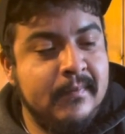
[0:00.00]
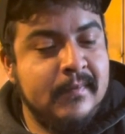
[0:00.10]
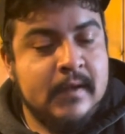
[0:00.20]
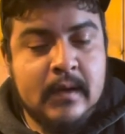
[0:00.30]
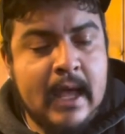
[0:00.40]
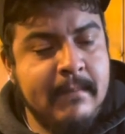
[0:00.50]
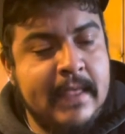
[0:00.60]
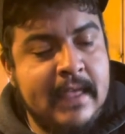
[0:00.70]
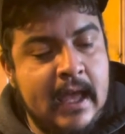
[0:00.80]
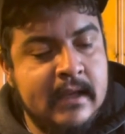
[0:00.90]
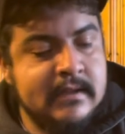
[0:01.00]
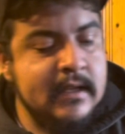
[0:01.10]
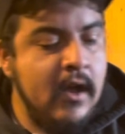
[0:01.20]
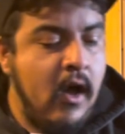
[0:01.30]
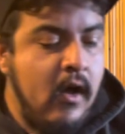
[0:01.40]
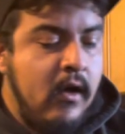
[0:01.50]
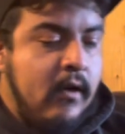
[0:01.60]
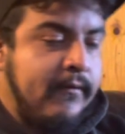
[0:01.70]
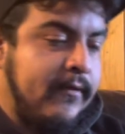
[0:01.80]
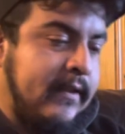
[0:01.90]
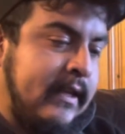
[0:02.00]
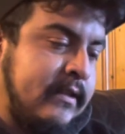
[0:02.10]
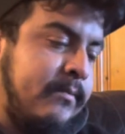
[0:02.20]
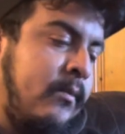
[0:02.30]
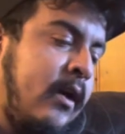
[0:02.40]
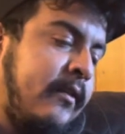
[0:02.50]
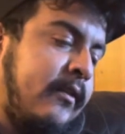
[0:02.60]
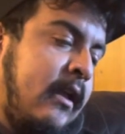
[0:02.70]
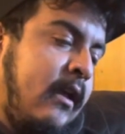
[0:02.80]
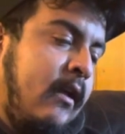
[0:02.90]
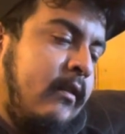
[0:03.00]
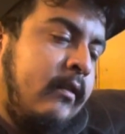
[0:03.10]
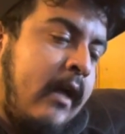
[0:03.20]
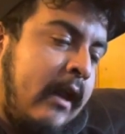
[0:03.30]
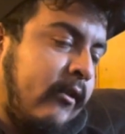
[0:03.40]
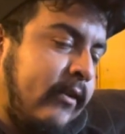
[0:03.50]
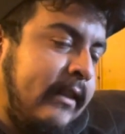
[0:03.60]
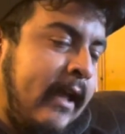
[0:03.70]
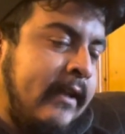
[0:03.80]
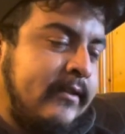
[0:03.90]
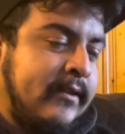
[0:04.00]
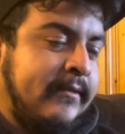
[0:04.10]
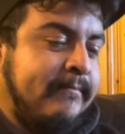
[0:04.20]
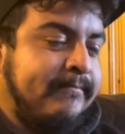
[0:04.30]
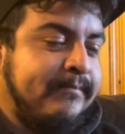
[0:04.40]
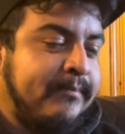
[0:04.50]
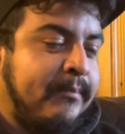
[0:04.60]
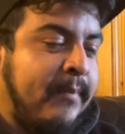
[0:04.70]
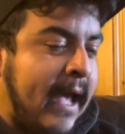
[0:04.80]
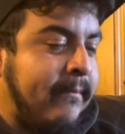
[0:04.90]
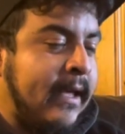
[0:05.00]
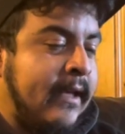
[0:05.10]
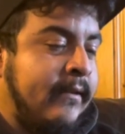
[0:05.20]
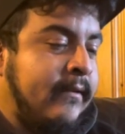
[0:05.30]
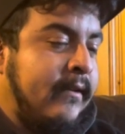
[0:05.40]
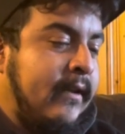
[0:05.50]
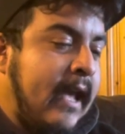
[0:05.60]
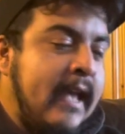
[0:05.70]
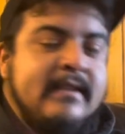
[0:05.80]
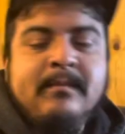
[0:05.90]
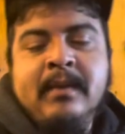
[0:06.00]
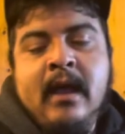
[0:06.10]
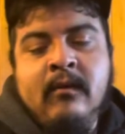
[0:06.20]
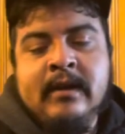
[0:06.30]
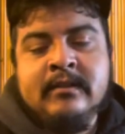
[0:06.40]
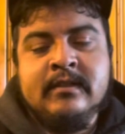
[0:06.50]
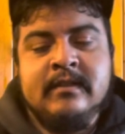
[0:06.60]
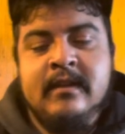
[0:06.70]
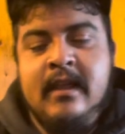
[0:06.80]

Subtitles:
So yeah, man, that is the haul for this month. A lot of Green Lantern, Batman, and some Power Rangers.